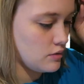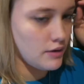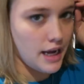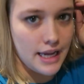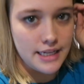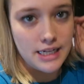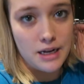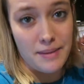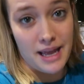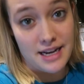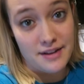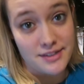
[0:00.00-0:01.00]
Ryan did a
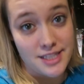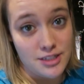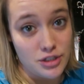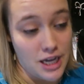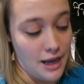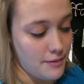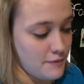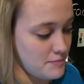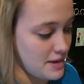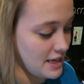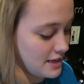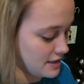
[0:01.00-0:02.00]
magnificent job of
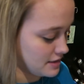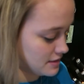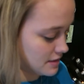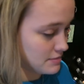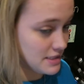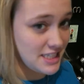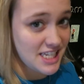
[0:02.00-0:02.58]
making us some